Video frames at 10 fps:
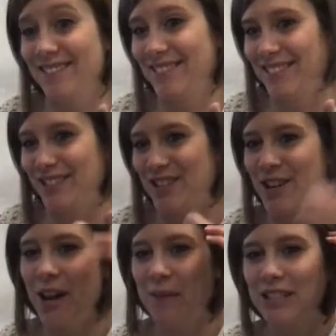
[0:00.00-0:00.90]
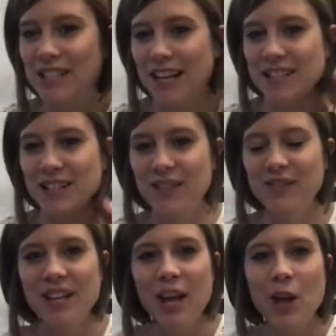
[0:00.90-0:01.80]
Good job, detectives.
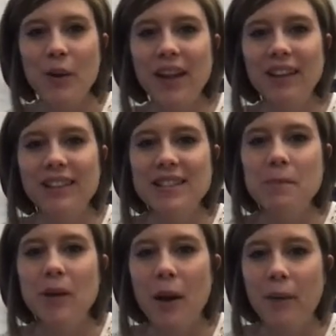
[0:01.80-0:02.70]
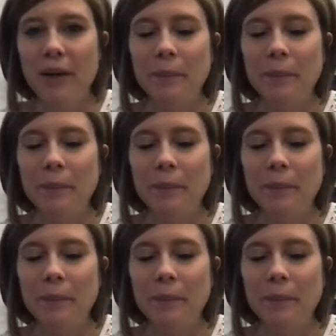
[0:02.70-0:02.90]
Okay, let's keep going.